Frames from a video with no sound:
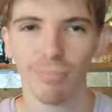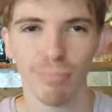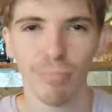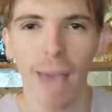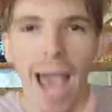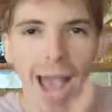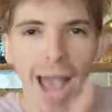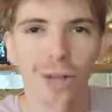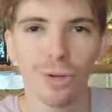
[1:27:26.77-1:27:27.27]

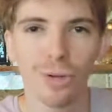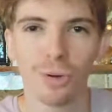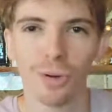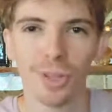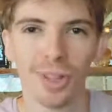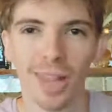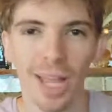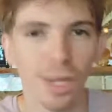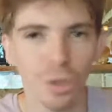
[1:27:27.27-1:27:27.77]
backed on,
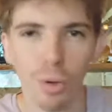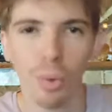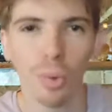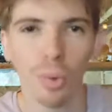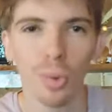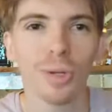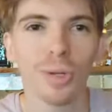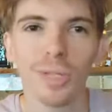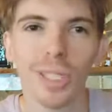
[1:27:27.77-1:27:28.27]
like gold
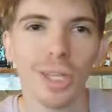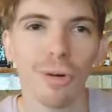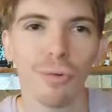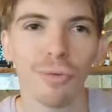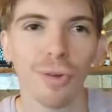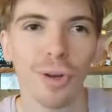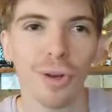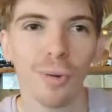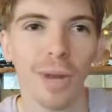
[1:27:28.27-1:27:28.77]
or
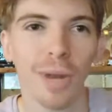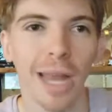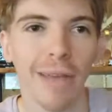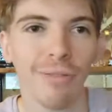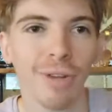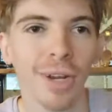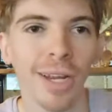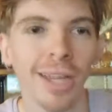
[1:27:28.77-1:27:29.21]
silver or whatever.